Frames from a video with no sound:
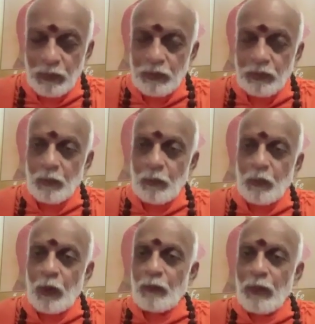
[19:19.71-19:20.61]

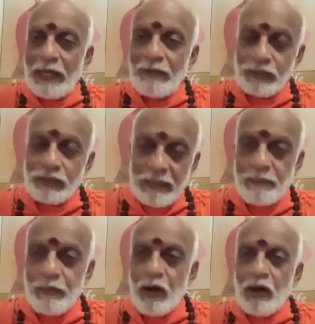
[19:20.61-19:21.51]
why was I
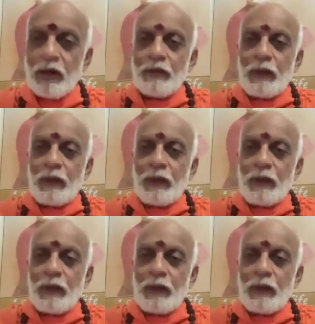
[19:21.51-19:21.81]
born?